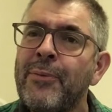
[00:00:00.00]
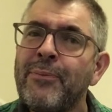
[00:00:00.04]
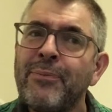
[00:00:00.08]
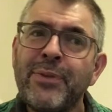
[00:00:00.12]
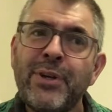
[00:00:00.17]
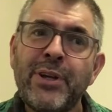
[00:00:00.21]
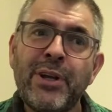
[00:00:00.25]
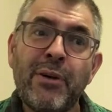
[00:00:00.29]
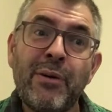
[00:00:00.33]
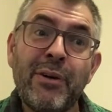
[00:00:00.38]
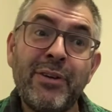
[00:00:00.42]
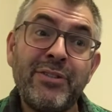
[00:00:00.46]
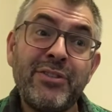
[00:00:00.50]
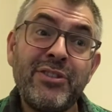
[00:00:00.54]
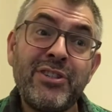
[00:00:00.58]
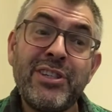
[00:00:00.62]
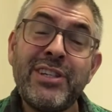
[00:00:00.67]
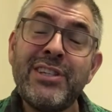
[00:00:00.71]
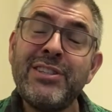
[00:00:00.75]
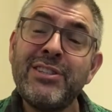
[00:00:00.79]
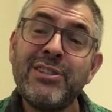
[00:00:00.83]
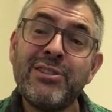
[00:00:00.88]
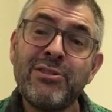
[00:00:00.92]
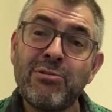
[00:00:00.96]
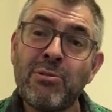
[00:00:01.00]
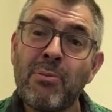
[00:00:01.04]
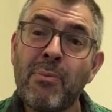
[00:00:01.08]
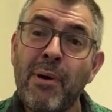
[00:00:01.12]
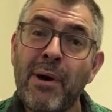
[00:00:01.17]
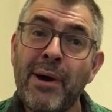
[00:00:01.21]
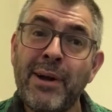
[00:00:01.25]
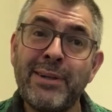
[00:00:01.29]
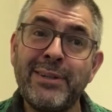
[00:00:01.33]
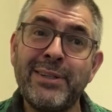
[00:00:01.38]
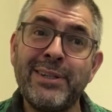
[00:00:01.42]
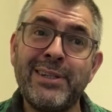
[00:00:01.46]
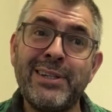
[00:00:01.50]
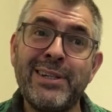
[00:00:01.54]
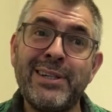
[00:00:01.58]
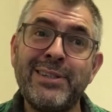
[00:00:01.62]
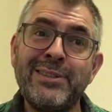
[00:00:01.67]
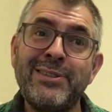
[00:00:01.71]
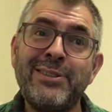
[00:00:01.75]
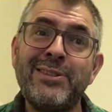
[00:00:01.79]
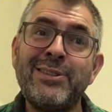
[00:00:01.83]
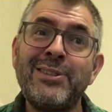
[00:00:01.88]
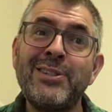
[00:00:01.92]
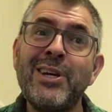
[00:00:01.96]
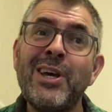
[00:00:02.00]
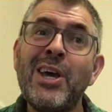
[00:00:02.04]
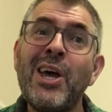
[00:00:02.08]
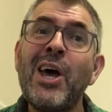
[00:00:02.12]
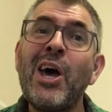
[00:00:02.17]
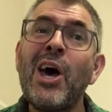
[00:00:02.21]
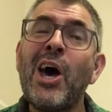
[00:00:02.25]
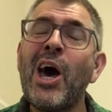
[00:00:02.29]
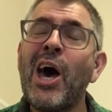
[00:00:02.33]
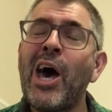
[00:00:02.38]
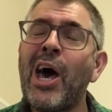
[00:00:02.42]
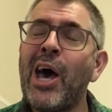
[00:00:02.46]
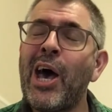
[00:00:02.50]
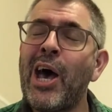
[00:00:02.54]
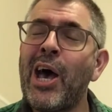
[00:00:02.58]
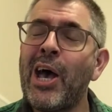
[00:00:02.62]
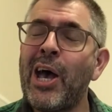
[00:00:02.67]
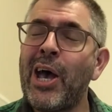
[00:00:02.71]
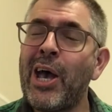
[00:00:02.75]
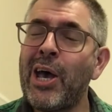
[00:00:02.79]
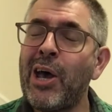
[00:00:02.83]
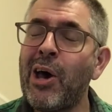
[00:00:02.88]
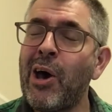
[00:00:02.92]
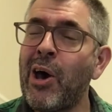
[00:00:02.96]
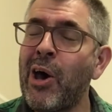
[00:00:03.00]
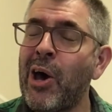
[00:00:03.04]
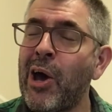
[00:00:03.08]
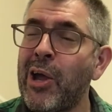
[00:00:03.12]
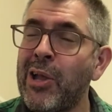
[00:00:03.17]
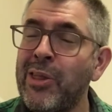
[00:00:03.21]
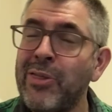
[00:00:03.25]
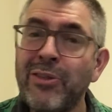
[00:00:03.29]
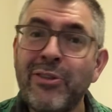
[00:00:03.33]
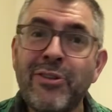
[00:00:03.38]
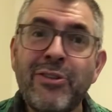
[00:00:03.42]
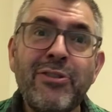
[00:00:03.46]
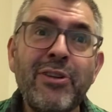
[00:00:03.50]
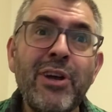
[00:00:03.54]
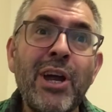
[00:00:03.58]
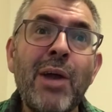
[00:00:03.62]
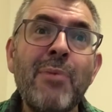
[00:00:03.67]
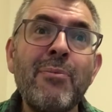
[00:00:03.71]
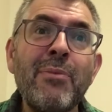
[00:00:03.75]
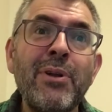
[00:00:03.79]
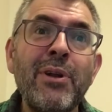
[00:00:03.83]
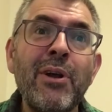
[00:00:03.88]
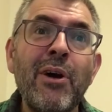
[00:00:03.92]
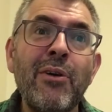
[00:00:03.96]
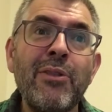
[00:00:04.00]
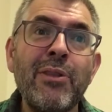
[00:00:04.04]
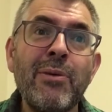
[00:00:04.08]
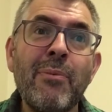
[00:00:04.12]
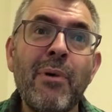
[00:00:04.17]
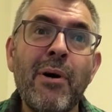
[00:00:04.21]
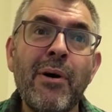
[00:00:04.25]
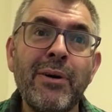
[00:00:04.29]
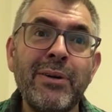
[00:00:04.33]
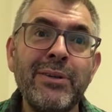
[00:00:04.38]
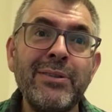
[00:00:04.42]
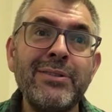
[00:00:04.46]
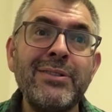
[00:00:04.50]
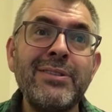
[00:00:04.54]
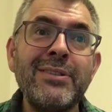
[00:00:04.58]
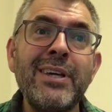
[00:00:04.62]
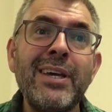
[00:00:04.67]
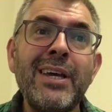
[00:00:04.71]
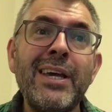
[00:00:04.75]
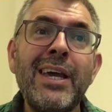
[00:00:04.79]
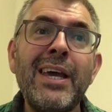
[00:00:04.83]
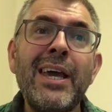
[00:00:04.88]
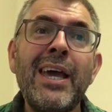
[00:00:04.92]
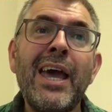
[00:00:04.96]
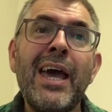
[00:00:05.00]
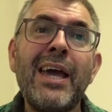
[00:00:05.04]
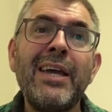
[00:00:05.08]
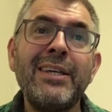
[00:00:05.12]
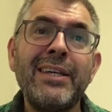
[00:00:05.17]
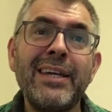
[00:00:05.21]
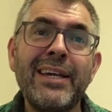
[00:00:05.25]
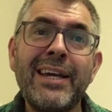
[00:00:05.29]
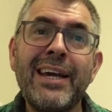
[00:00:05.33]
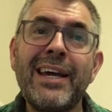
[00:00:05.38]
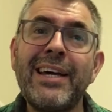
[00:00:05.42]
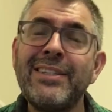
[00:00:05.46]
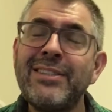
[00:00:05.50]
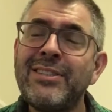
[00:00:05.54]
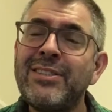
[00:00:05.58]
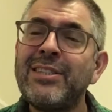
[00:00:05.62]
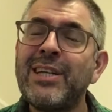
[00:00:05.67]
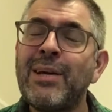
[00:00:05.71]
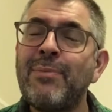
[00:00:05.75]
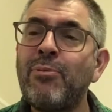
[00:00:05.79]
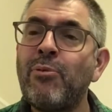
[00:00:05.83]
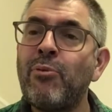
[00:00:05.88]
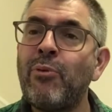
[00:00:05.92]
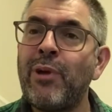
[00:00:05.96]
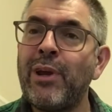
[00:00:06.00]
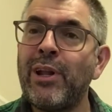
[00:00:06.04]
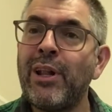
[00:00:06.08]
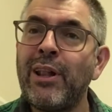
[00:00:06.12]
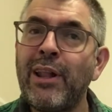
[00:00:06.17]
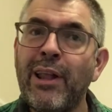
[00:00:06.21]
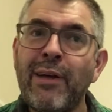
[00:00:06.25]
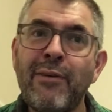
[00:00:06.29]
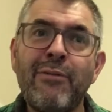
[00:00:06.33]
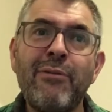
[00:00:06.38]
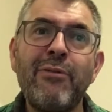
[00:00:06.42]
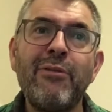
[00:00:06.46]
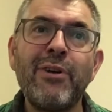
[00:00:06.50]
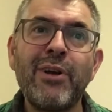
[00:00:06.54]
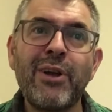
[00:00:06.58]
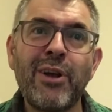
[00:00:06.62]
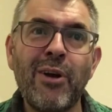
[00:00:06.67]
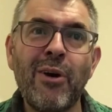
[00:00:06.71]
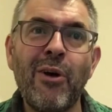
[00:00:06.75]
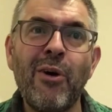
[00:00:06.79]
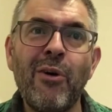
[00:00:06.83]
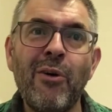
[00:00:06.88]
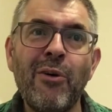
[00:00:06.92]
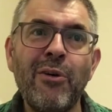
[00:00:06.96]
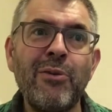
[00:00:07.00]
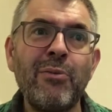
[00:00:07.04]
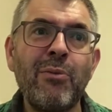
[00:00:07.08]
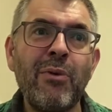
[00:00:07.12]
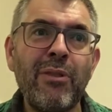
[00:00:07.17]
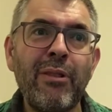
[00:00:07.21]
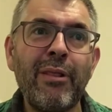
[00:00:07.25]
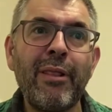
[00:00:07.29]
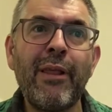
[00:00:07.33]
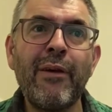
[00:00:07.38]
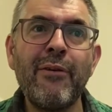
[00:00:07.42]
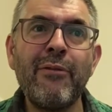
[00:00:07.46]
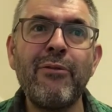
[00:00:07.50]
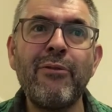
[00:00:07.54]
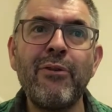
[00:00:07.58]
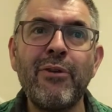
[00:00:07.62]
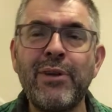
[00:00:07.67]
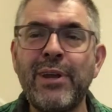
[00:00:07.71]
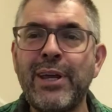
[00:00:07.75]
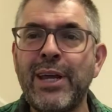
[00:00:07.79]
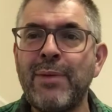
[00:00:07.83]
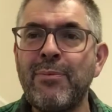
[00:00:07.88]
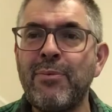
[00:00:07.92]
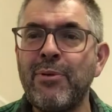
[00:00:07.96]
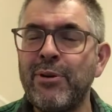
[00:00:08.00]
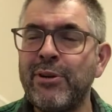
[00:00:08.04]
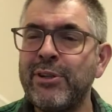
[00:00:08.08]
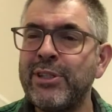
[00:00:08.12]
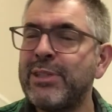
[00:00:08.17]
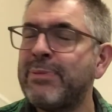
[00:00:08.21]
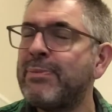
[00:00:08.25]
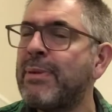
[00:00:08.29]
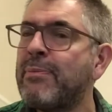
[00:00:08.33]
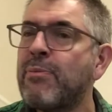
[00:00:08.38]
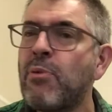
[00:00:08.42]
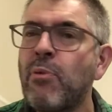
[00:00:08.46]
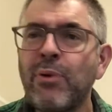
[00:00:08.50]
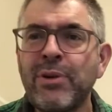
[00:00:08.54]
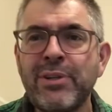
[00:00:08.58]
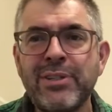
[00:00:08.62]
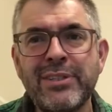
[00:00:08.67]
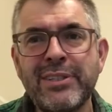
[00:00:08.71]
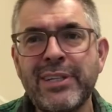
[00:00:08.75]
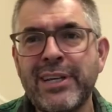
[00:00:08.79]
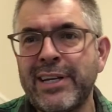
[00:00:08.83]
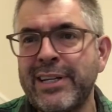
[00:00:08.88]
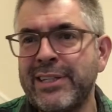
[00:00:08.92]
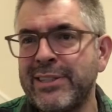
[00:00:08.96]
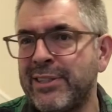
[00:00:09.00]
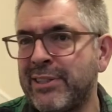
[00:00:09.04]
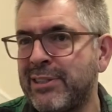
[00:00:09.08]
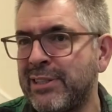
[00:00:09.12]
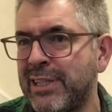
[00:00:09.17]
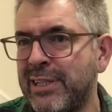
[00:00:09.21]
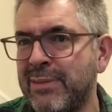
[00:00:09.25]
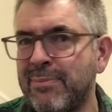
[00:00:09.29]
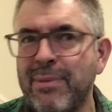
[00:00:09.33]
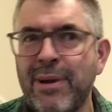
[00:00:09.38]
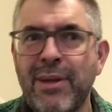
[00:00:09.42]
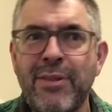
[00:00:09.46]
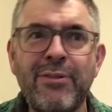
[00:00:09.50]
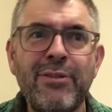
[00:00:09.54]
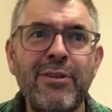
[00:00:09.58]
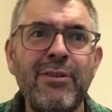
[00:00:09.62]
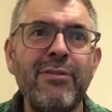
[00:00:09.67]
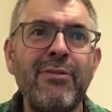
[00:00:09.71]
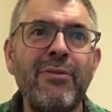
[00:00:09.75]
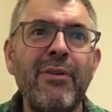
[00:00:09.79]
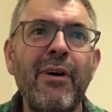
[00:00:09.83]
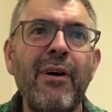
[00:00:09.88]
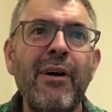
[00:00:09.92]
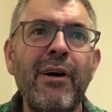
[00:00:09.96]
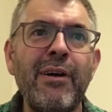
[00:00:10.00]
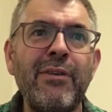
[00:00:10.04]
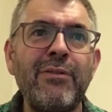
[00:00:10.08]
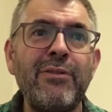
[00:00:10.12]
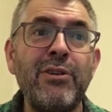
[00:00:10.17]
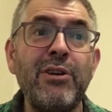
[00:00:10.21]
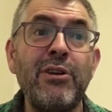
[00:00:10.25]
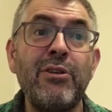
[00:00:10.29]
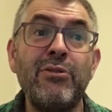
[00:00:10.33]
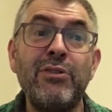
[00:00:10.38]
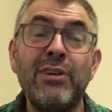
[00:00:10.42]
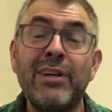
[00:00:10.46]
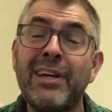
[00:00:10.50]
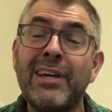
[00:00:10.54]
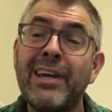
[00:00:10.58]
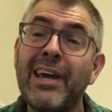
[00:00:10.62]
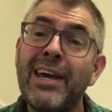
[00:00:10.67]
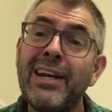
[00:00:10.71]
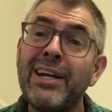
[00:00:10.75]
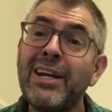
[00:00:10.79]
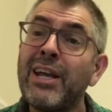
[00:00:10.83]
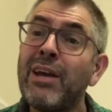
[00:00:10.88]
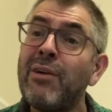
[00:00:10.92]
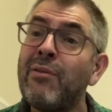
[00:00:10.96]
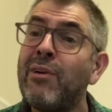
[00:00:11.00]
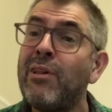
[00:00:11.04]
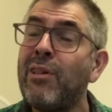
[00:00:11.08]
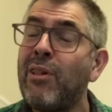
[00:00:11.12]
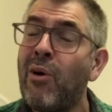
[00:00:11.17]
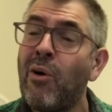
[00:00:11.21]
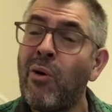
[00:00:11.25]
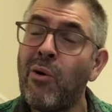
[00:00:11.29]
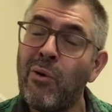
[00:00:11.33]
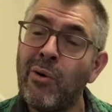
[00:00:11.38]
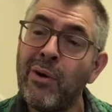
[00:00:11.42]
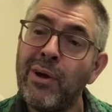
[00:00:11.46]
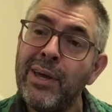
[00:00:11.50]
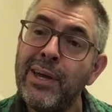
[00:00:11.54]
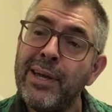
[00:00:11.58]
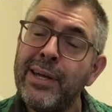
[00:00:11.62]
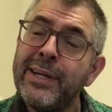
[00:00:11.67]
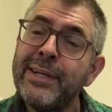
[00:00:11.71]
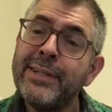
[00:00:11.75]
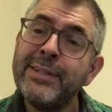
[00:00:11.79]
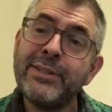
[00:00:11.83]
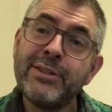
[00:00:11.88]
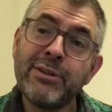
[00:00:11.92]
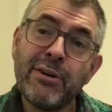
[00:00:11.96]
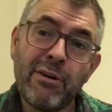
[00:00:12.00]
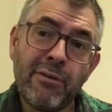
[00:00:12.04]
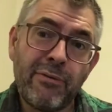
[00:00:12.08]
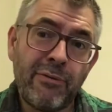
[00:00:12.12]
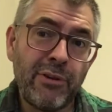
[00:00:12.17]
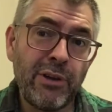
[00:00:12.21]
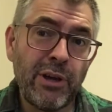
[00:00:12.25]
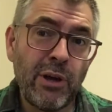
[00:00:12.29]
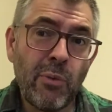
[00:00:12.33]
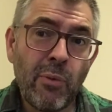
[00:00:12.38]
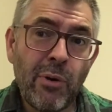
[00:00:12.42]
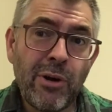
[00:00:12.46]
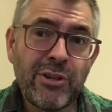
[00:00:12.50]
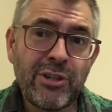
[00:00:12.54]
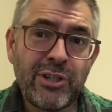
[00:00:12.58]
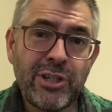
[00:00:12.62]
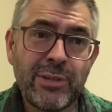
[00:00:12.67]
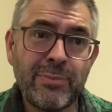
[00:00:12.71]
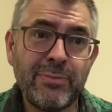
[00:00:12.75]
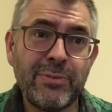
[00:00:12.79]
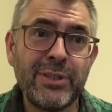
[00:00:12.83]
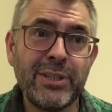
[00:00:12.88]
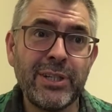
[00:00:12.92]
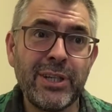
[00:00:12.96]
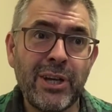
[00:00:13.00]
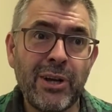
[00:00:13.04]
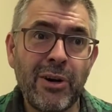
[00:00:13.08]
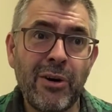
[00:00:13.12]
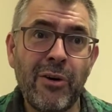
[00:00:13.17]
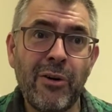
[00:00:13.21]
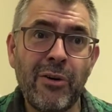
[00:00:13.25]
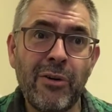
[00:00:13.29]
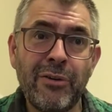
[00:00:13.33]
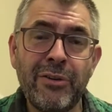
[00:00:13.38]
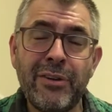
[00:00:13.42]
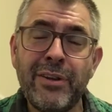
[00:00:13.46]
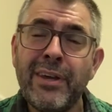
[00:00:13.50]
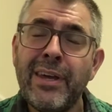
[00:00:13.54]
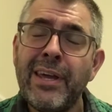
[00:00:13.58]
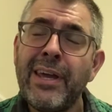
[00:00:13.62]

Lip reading: You know, as Jesus reminded us in the Sermon on the Mount, you can't separate love for God with love for neighbour. Remember what he says in Matthew 5, you know, you can't go along to offer your worship to God